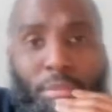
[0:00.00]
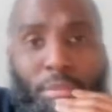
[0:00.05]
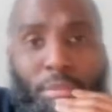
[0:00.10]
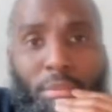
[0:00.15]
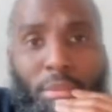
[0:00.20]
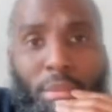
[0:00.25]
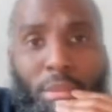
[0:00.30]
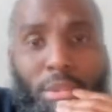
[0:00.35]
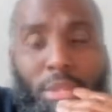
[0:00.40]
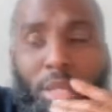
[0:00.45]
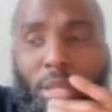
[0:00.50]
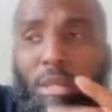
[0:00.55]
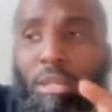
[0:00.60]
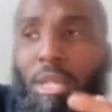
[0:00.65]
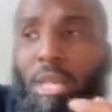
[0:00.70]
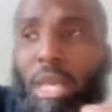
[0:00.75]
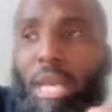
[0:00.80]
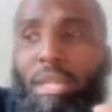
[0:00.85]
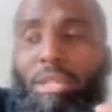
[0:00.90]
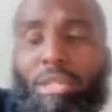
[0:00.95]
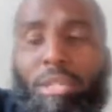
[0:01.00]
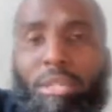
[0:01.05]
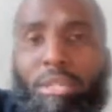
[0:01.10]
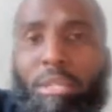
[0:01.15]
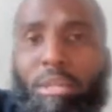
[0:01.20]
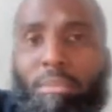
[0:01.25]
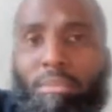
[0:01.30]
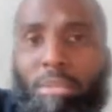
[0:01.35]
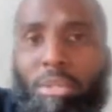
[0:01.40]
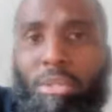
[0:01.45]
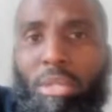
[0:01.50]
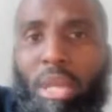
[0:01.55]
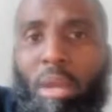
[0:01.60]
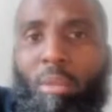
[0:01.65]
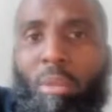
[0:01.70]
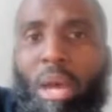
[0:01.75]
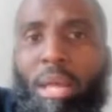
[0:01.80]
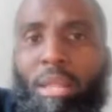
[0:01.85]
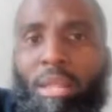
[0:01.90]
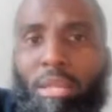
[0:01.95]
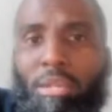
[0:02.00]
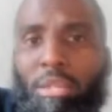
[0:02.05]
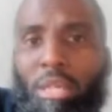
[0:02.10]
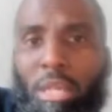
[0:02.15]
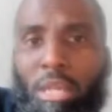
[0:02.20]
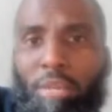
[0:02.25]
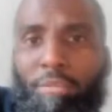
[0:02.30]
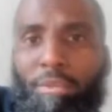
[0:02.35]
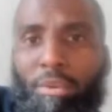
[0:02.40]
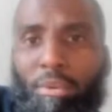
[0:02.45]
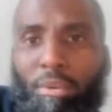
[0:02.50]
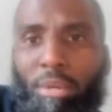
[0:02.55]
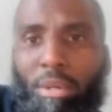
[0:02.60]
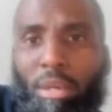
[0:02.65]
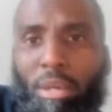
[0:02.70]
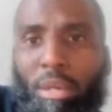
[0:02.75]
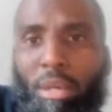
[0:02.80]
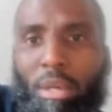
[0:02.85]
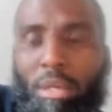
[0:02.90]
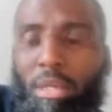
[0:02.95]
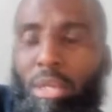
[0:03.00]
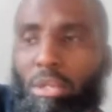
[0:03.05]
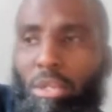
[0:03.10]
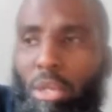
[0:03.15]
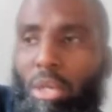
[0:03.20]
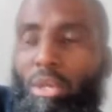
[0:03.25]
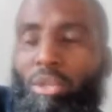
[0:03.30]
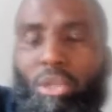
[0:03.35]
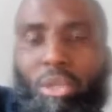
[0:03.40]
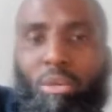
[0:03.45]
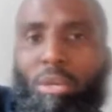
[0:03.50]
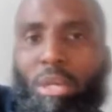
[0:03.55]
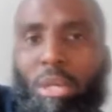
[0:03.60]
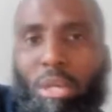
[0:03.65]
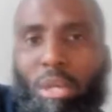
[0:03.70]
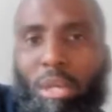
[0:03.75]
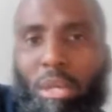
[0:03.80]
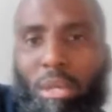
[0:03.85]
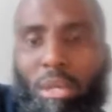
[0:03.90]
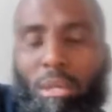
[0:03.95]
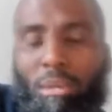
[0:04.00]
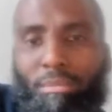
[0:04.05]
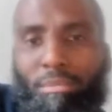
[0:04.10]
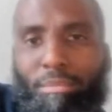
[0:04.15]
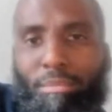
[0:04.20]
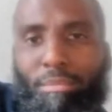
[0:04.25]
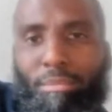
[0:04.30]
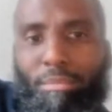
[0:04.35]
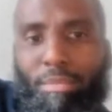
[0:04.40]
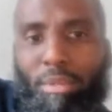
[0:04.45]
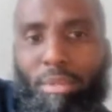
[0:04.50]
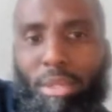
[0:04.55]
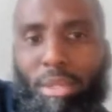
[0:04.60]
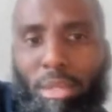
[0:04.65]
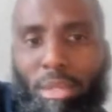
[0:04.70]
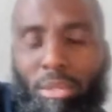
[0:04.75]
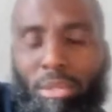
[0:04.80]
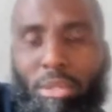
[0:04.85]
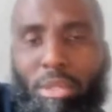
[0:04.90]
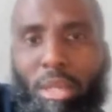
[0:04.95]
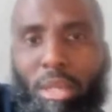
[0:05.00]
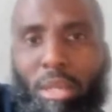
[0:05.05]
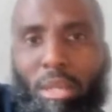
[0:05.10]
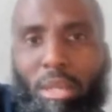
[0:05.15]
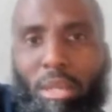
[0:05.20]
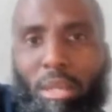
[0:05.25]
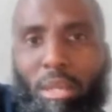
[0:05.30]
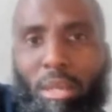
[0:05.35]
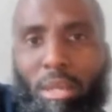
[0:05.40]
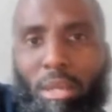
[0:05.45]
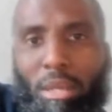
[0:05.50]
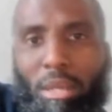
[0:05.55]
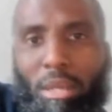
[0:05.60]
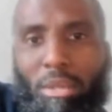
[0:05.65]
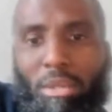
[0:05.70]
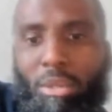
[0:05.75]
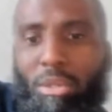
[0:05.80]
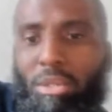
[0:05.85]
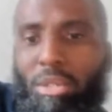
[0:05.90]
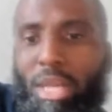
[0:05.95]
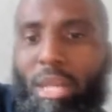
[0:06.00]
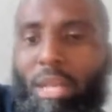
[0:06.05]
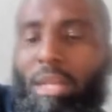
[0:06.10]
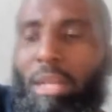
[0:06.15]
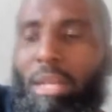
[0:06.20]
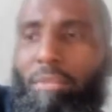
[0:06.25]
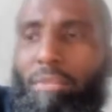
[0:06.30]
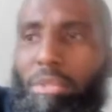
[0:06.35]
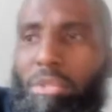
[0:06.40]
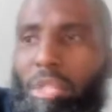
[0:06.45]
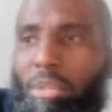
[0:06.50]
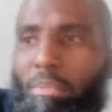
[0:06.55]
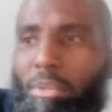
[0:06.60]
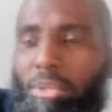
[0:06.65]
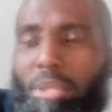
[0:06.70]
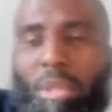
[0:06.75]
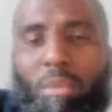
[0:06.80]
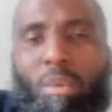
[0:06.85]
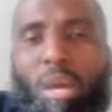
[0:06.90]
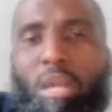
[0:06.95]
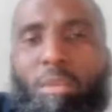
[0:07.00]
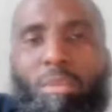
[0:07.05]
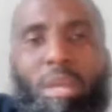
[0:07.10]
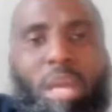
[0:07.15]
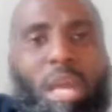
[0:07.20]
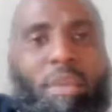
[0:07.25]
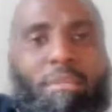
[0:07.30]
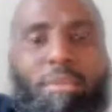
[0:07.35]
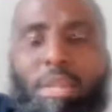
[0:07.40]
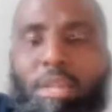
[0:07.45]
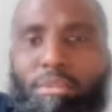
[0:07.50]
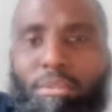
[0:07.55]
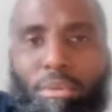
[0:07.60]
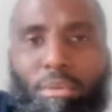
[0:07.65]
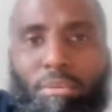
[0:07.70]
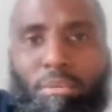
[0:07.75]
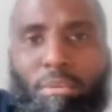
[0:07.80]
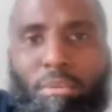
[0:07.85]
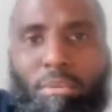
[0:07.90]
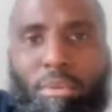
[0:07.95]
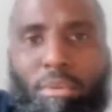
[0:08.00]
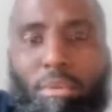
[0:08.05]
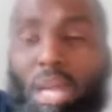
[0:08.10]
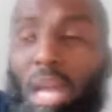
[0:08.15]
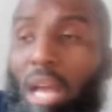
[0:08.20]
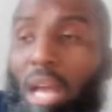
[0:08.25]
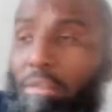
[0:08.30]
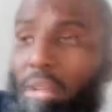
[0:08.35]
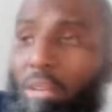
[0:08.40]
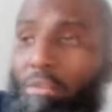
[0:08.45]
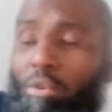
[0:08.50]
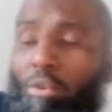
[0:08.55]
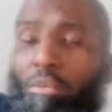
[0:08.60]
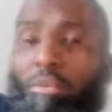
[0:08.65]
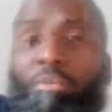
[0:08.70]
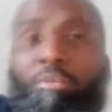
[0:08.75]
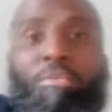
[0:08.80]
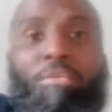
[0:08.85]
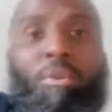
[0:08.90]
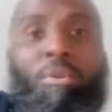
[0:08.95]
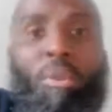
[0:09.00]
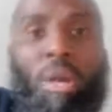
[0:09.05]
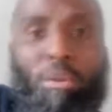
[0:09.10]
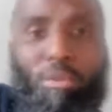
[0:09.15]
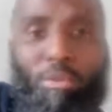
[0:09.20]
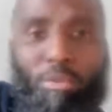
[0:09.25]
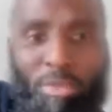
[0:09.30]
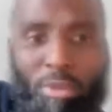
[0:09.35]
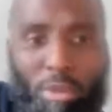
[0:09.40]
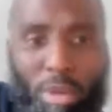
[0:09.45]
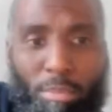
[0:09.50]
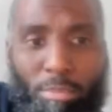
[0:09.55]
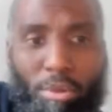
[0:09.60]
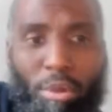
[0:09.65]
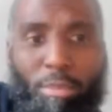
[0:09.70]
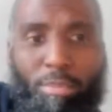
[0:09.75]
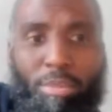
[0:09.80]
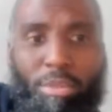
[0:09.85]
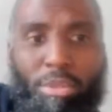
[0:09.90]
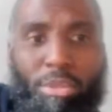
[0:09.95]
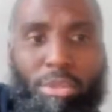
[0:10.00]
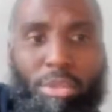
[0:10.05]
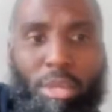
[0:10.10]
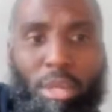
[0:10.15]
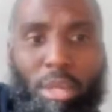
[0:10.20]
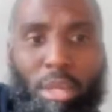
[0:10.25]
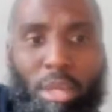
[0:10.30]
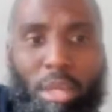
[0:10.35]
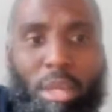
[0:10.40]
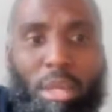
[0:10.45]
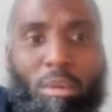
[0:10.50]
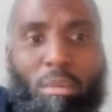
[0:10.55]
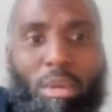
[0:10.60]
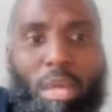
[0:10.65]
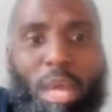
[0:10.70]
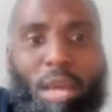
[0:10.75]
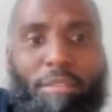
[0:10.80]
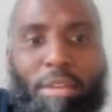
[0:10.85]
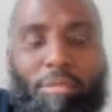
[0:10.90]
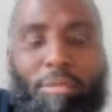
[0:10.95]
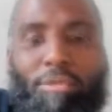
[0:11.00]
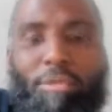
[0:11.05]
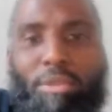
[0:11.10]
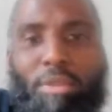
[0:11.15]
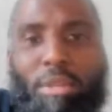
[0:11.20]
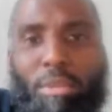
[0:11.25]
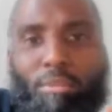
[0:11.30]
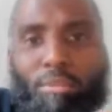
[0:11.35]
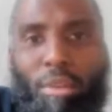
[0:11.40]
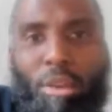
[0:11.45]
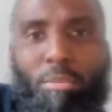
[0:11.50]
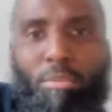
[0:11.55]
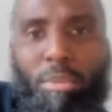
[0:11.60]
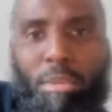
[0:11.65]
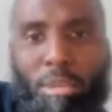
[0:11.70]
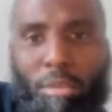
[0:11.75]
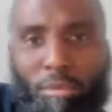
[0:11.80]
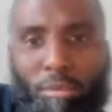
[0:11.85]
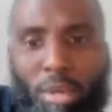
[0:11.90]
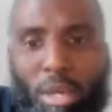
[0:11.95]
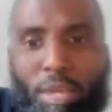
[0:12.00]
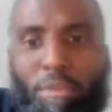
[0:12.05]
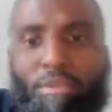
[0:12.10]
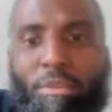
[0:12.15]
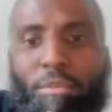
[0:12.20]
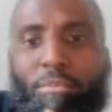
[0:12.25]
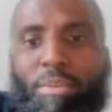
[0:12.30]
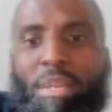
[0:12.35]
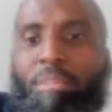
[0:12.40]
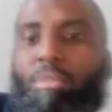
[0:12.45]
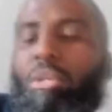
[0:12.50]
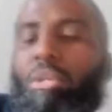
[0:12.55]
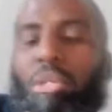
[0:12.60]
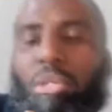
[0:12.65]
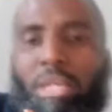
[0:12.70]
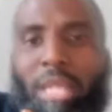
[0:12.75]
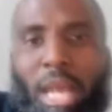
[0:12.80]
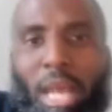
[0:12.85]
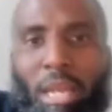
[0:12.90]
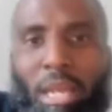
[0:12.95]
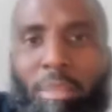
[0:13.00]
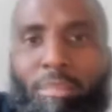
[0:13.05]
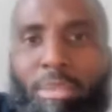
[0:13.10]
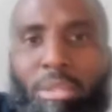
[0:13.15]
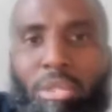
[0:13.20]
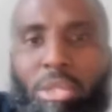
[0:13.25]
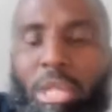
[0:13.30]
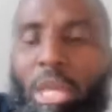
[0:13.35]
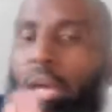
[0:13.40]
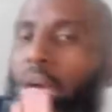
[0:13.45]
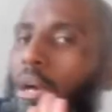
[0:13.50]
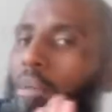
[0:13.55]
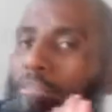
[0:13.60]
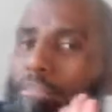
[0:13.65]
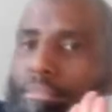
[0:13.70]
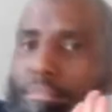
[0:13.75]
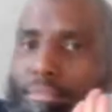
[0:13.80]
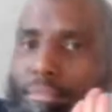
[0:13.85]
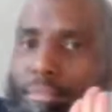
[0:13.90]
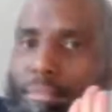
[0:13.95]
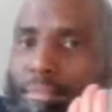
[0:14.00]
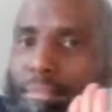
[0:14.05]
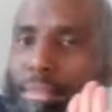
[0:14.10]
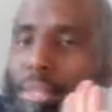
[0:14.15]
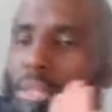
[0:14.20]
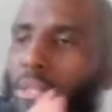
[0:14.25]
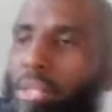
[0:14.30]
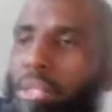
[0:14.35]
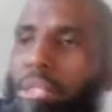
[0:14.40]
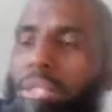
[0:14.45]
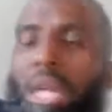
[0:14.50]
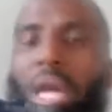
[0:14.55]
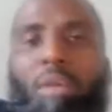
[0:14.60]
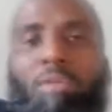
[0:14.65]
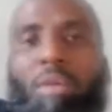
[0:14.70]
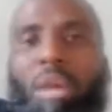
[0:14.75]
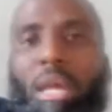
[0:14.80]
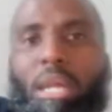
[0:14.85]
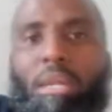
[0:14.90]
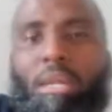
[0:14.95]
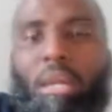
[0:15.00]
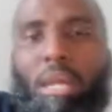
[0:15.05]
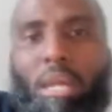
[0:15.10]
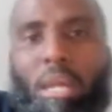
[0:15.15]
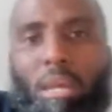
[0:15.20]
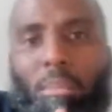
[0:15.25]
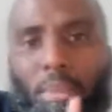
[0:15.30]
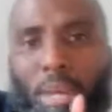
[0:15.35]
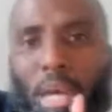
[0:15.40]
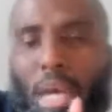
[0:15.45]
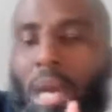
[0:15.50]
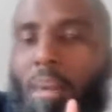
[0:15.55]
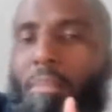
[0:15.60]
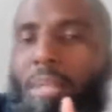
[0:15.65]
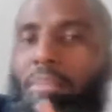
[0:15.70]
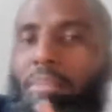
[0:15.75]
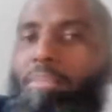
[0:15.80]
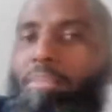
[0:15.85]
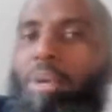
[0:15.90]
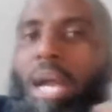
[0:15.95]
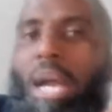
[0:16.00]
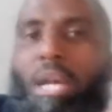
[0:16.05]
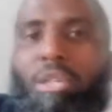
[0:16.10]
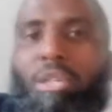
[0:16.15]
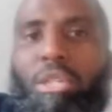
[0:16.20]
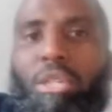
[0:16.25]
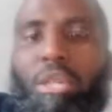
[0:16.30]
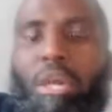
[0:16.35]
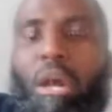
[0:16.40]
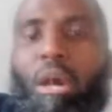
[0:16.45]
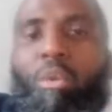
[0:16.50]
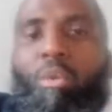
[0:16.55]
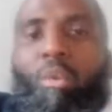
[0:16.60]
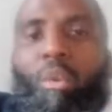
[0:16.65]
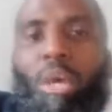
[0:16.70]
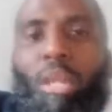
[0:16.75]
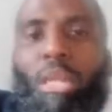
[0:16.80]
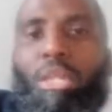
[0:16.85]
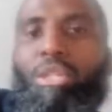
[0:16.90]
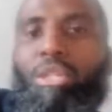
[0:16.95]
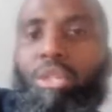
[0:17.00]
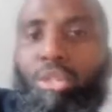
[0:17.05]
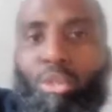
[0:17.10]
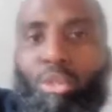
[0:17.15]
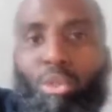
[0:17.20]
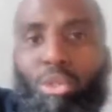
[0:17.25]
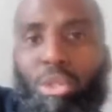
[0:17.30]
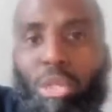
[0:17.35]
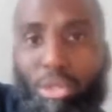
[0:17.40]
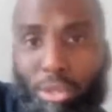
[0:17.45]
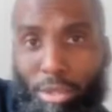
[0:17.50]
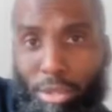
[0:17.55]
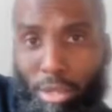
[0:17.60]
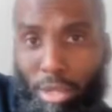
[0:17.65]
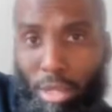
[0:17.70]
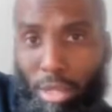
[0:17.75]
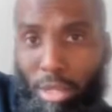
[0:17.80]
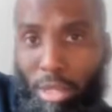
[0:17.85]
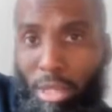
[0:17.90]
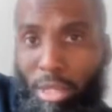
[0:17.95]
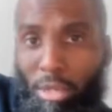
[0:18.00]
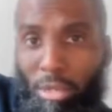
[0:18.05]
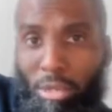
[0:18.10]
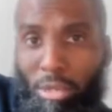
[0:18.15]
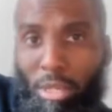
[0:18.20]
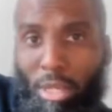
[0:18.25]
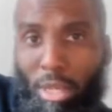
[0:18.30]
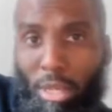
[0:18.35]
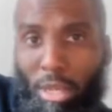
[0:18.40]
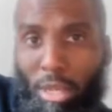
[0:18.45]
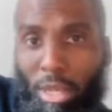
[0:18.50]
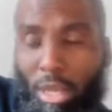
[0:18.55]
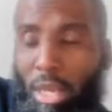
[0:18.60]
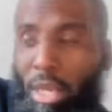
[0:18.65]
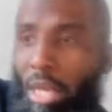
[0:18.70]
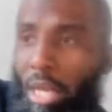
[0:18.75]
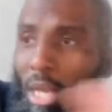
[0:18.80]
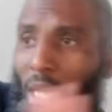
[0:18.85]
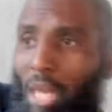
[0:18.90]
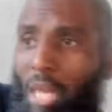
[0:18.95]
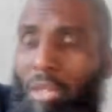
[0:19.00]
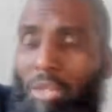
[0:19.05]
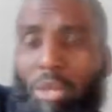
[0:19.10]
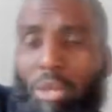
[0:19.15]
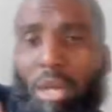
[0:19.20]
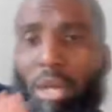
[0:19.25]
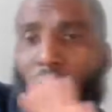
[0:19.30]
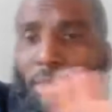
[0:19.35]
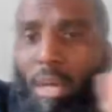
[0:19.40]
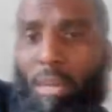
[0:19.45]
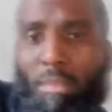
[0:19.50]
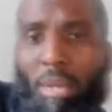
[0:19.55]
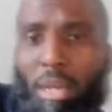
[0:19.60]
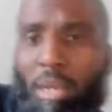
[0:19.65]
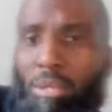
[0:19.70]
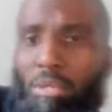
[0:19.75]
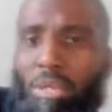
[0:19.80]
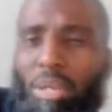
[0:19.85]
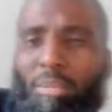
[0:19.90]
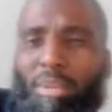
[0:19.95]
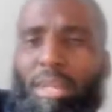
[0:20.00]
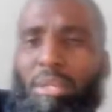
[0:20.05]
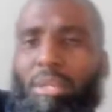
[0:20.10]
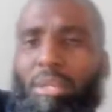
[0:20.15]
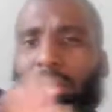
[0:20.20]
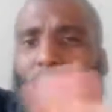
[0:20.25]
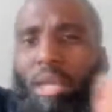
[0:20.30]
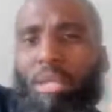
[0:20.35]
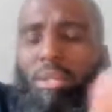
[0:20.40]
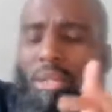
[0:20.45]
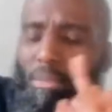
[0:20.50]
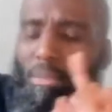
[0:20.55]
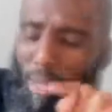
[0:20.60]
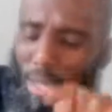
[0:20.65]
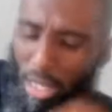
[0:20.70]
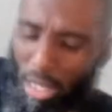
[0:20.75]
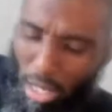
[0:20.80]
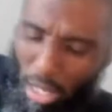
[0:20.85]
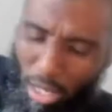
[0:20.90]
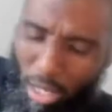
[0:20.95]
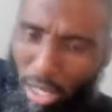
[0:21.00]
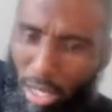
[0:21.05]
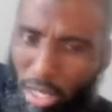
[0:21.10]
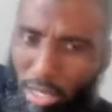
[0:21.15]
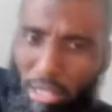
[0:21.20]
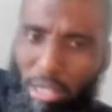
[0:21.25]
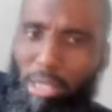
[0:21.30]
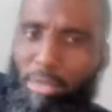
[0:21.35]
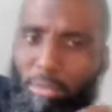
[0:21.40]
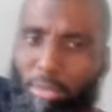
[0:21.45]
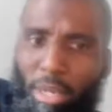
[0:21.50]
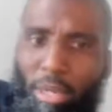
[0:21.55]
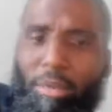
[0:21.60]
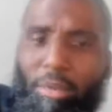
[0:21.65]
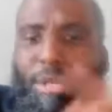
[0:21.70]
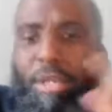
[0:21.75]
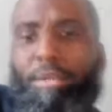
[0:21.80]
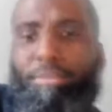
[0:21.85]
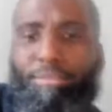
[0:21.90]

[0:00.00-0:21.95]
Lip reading: See, you can't just simply say why there's evil. There's also good. You understand? So it's not enough to simply say, why do we have evil? We have evil for what? For what purpose? We have evil for the purpose of what? For people to stand up and say, oh, this is not right. But how many people actually are willing to do such a thing? You understand? I'm not going to talk about international. Talk about here in the United States of America.